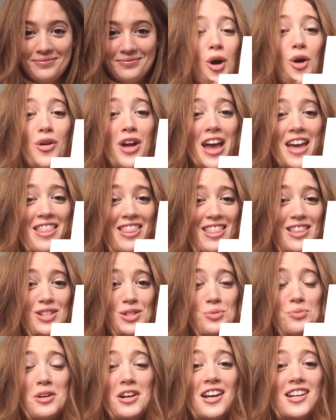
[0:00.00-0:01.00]
Okay,
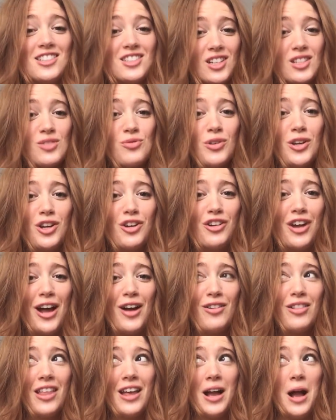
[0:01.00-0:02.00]
this one I just figured
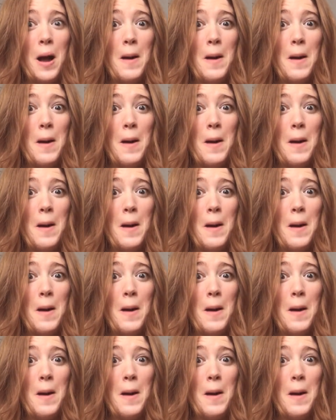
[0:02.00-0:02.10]
out like